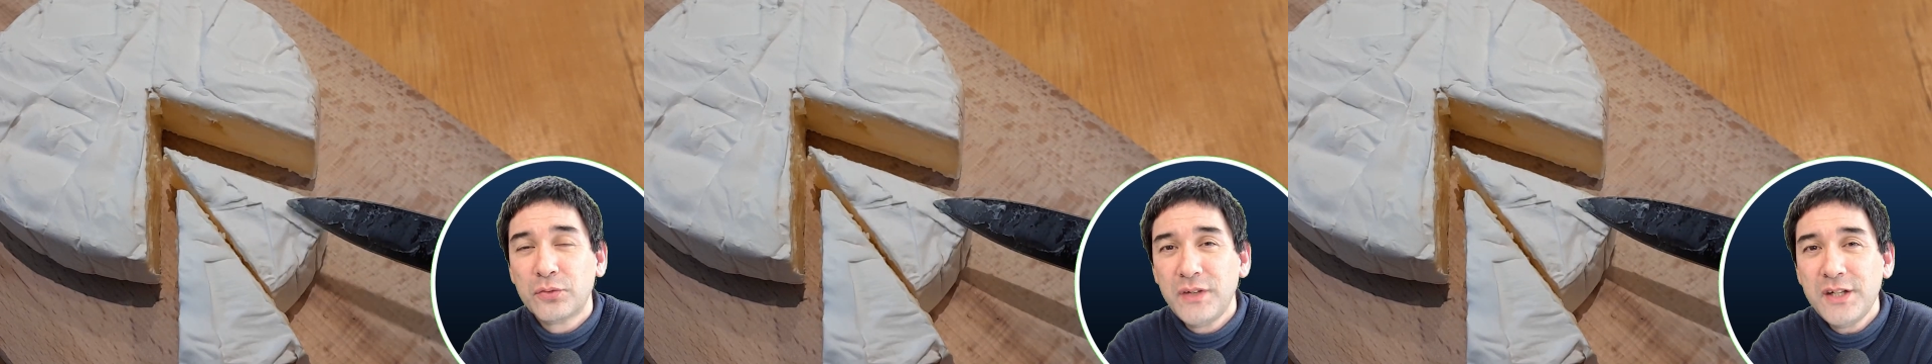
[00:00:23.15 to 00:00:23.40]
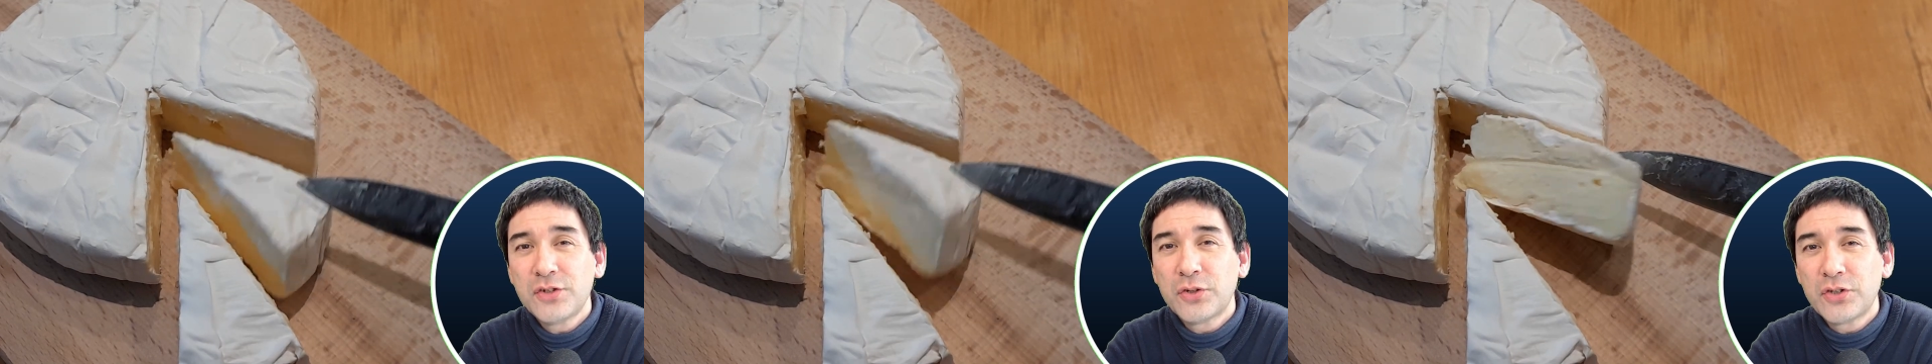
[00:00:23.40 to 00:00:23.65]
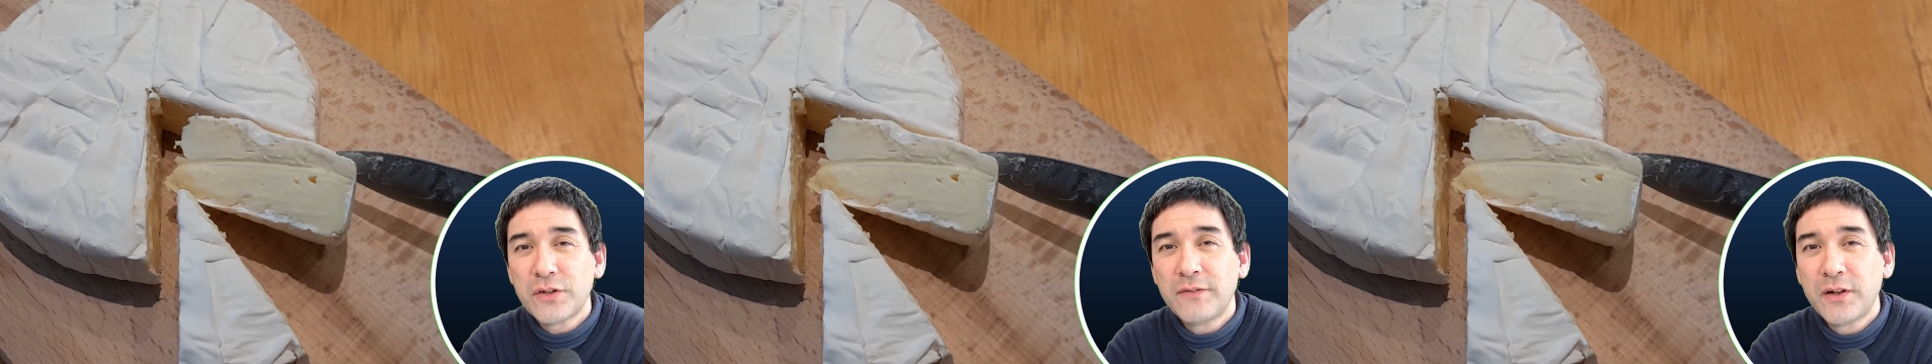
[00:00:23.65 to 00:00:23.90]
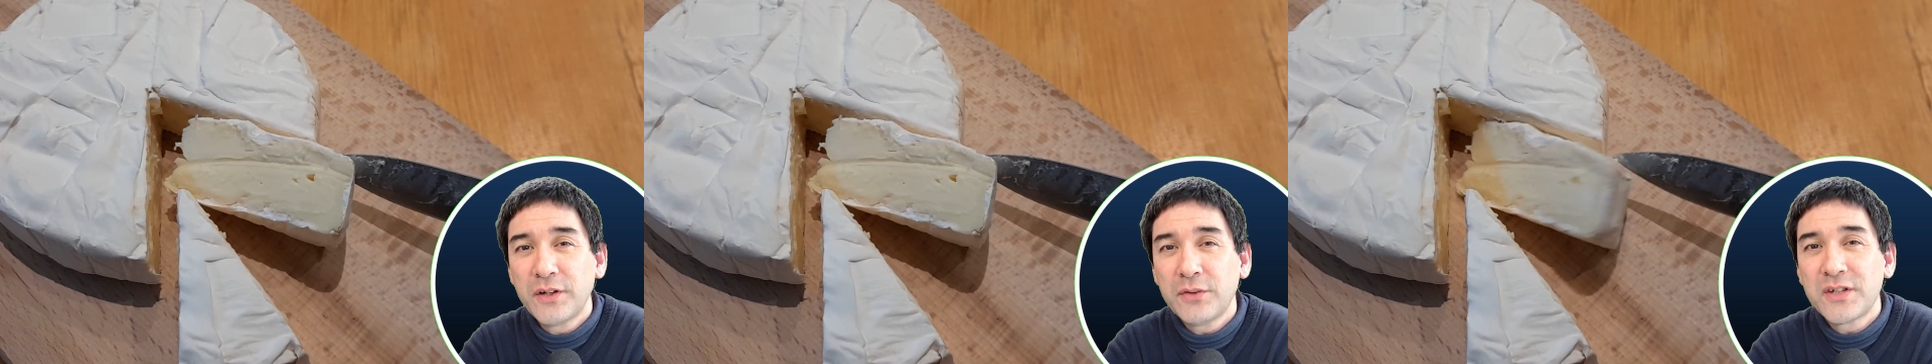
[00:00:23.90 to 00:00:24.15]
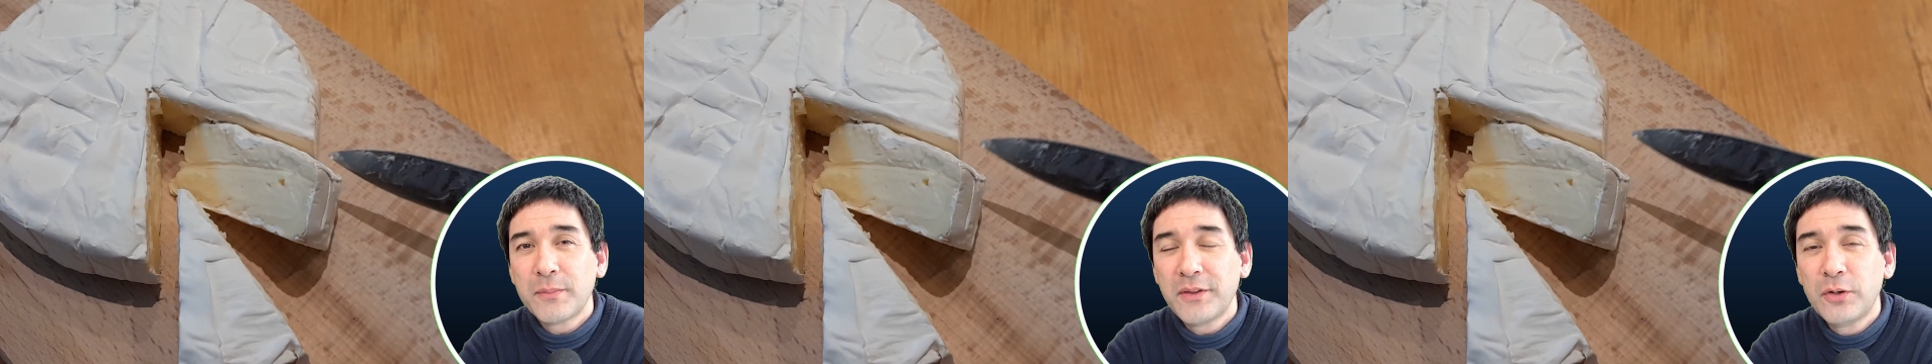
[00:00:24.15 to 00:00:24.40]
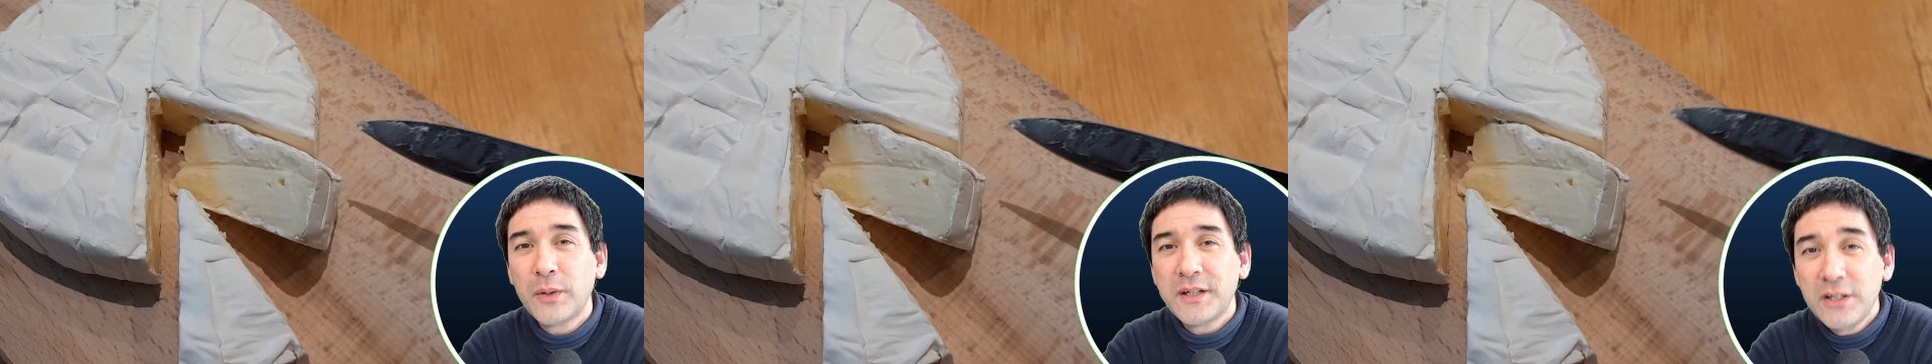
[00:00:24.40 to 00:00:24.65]
research, I found out something
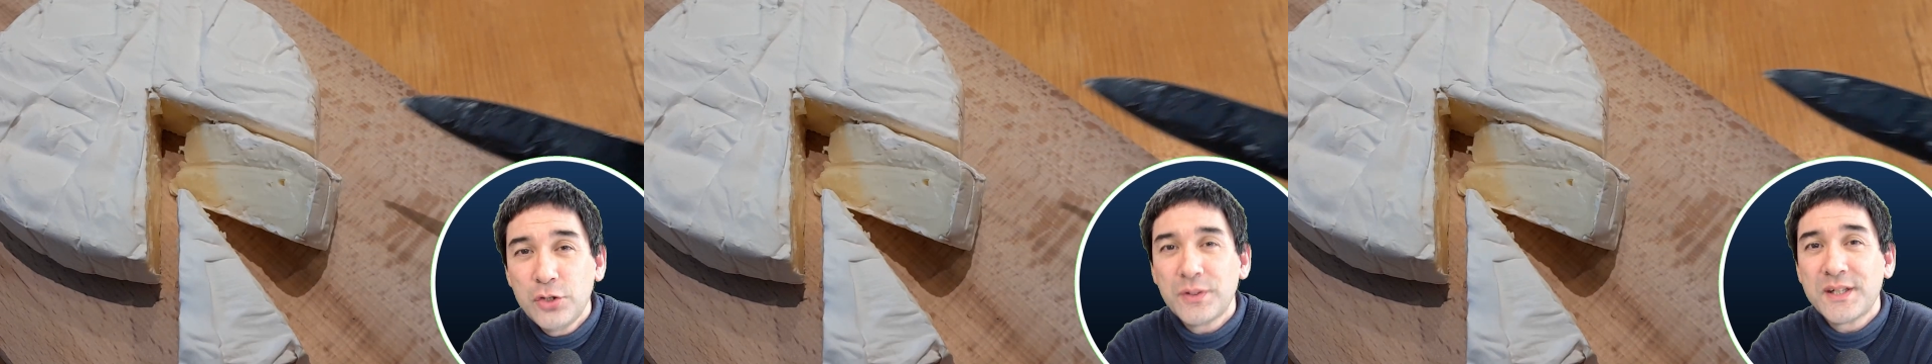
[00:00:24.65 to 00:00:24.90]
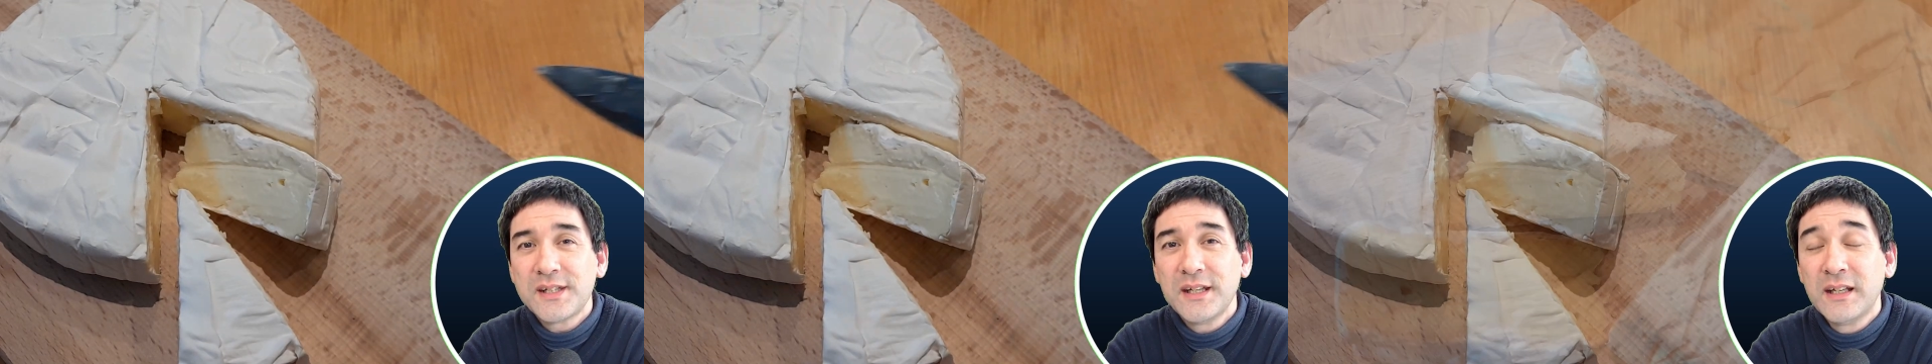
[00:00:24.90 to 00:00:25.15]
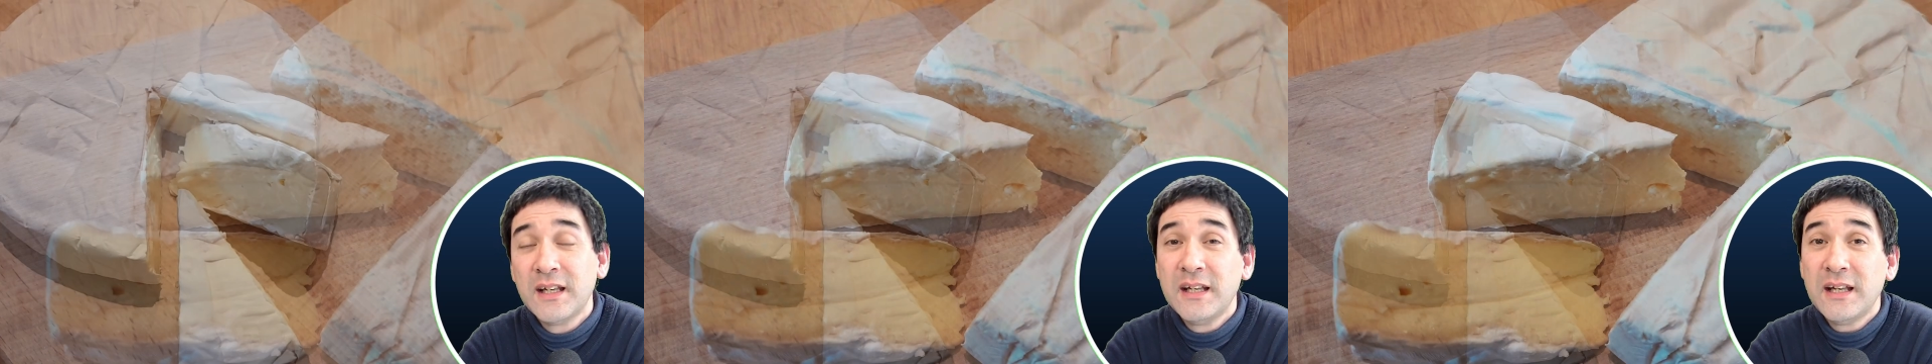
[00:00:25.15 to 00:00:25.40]
quite interesting.